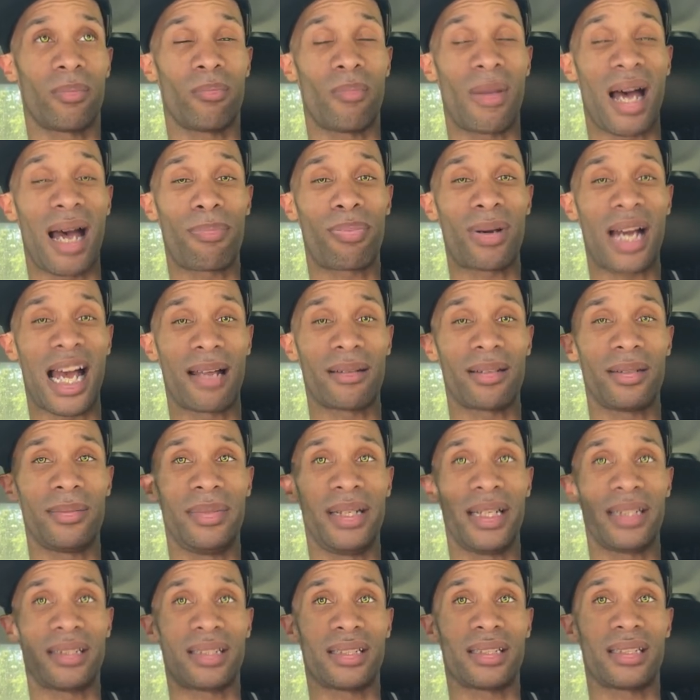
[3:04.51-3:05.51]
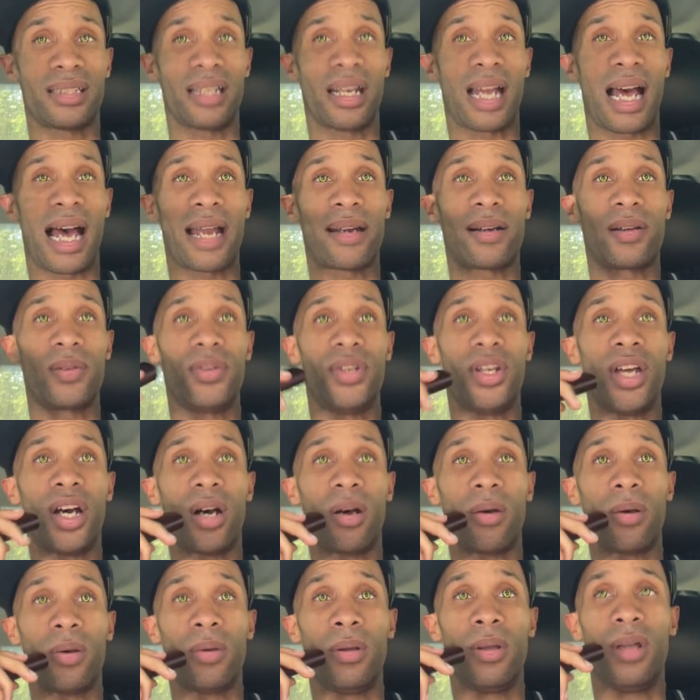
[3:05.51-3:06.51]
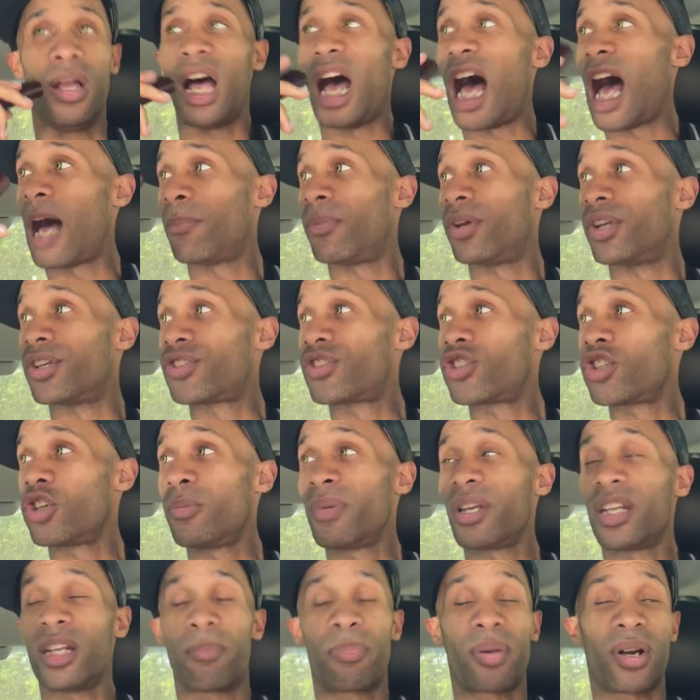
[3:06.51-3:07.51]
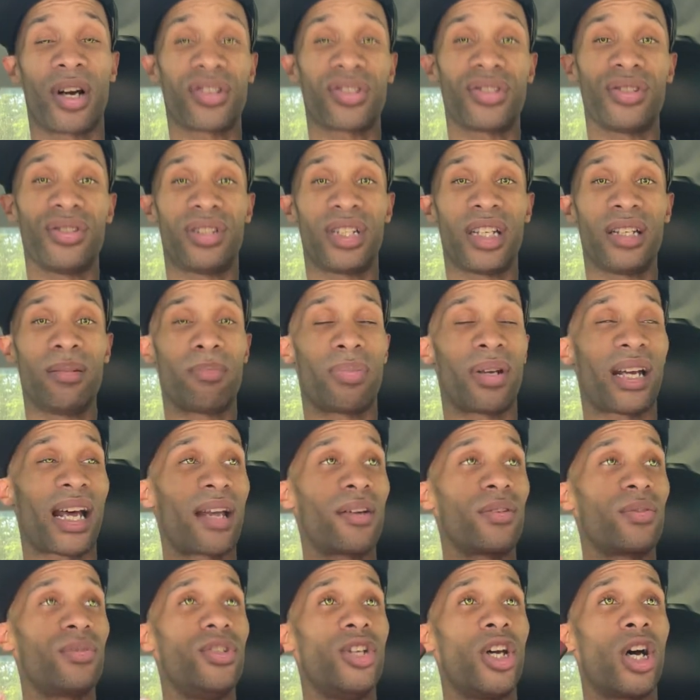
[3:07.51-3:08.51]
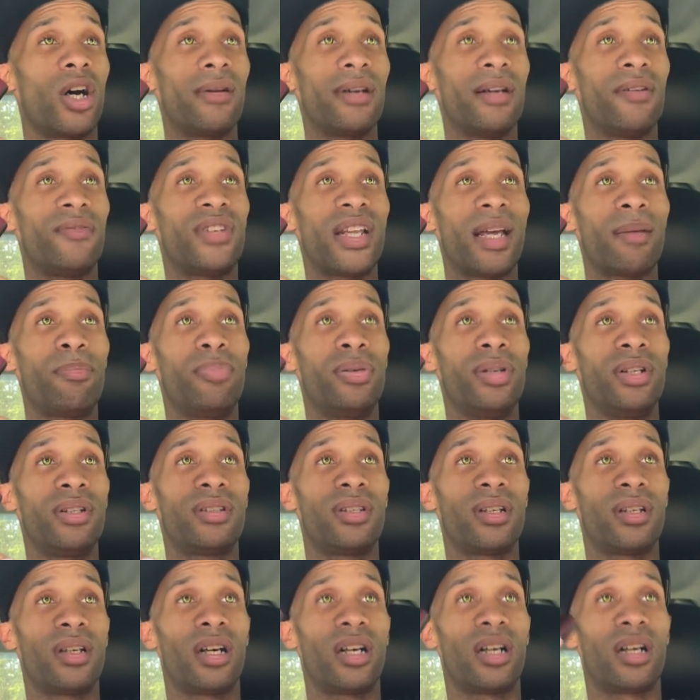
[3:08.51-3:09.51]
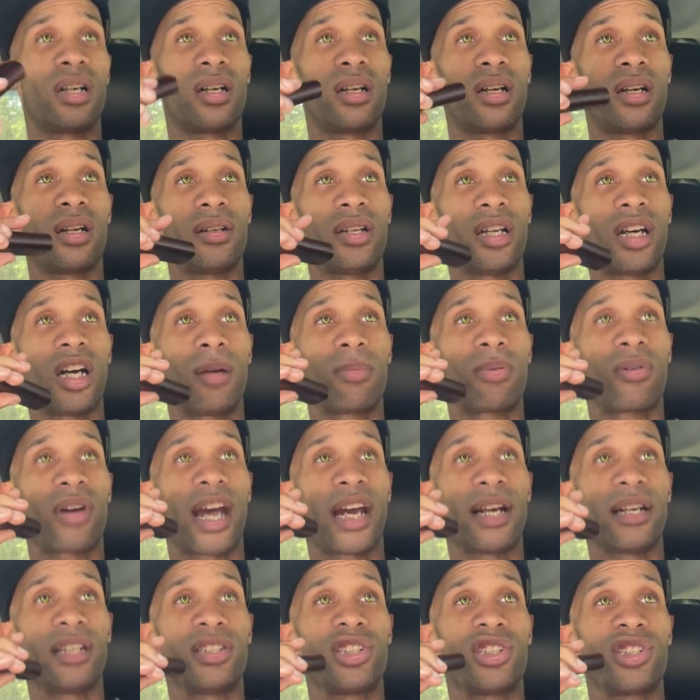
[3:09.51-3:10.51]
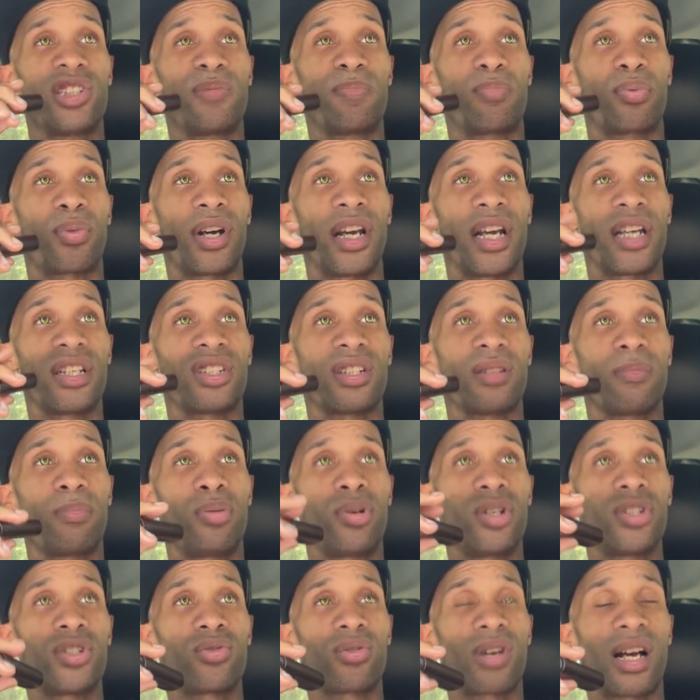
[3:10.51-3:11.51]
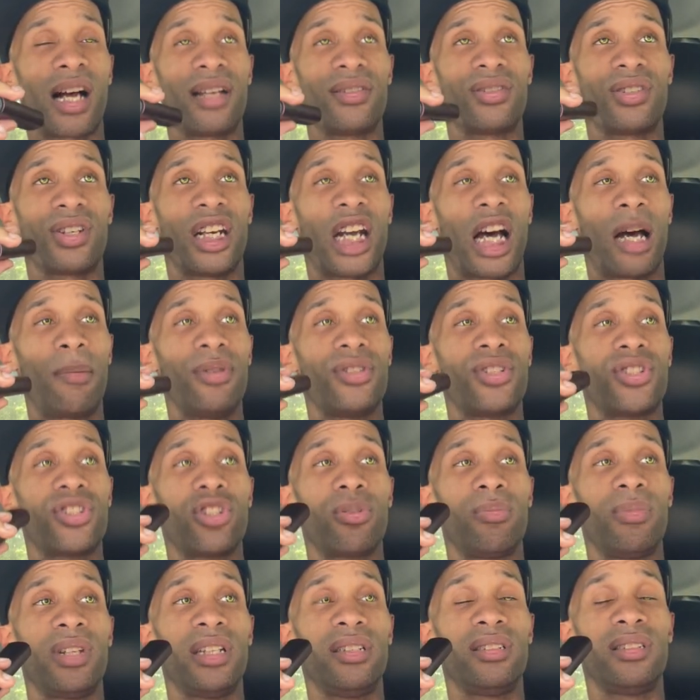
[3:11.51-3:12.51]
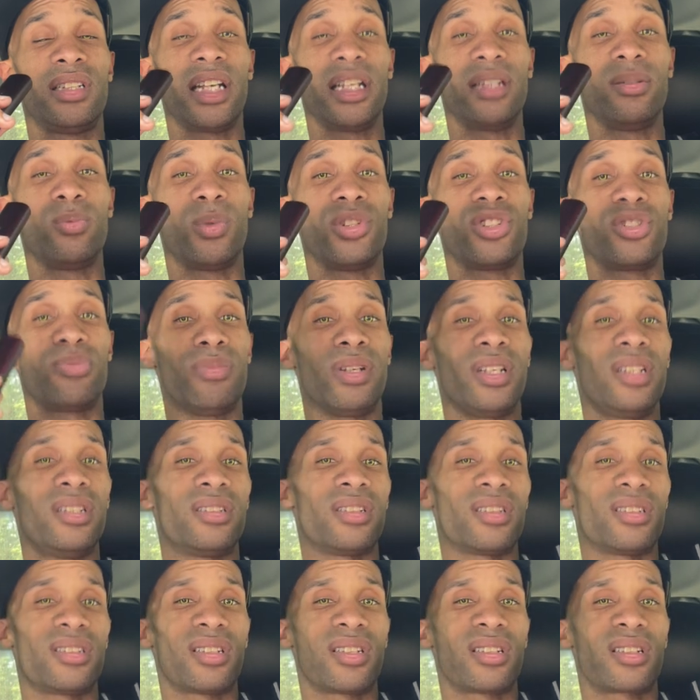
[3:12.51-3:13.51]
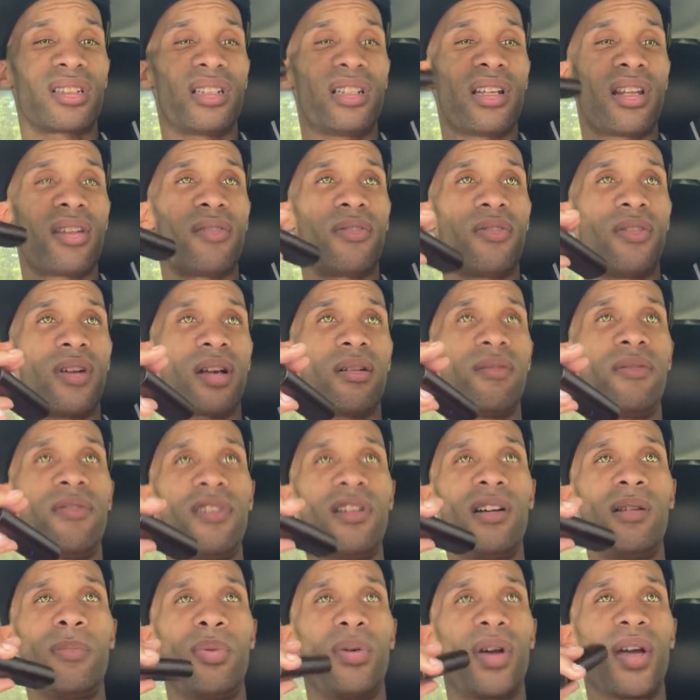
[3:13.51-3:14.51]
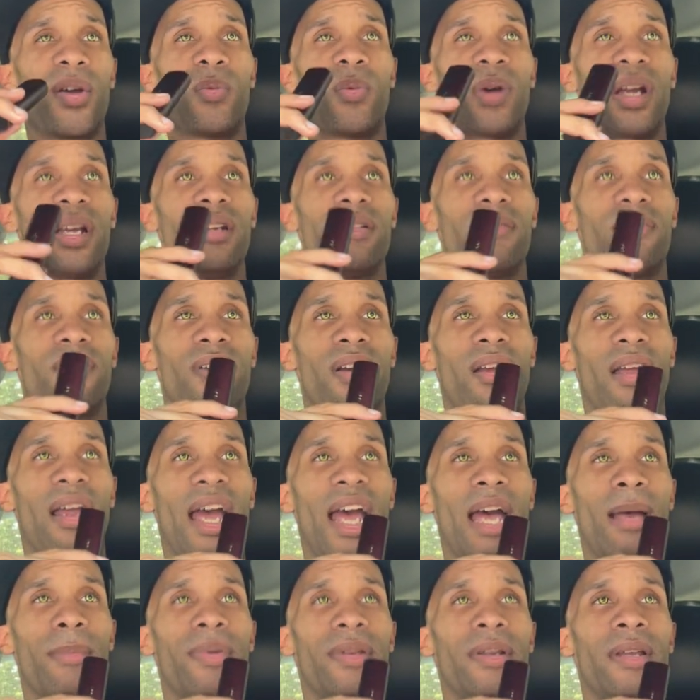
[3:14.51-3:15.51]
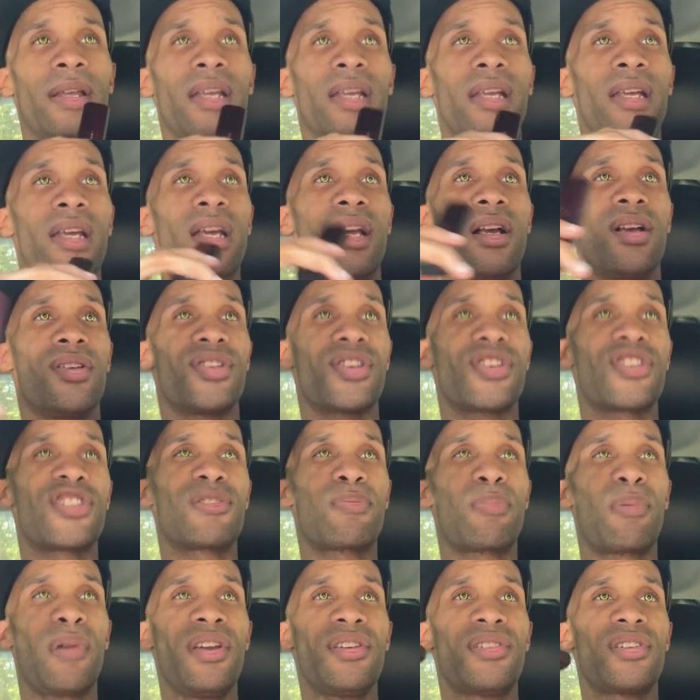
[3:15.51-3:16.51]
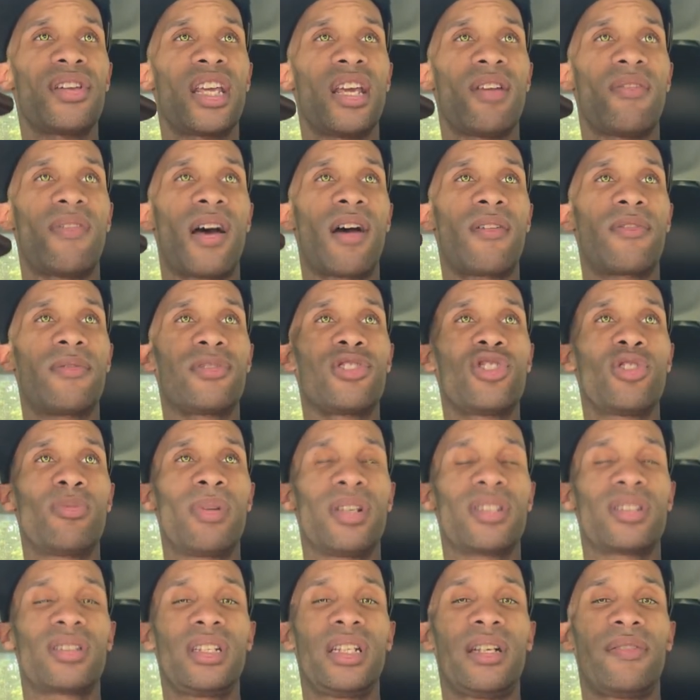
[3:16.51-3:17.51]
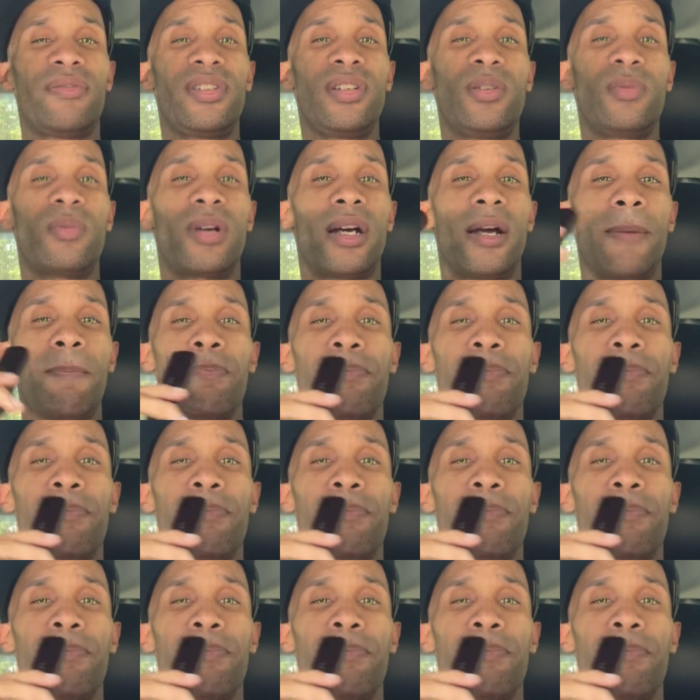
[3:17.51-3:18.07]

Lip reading: My problem is that I don't know. I'm assuming the person didn't, but I don't know if they put the upgraded springs and push rods in. I'm assuming they didn't, which means it's just another fucking fail point waiting to fucking happen. So the springs you give out too much lift, and what?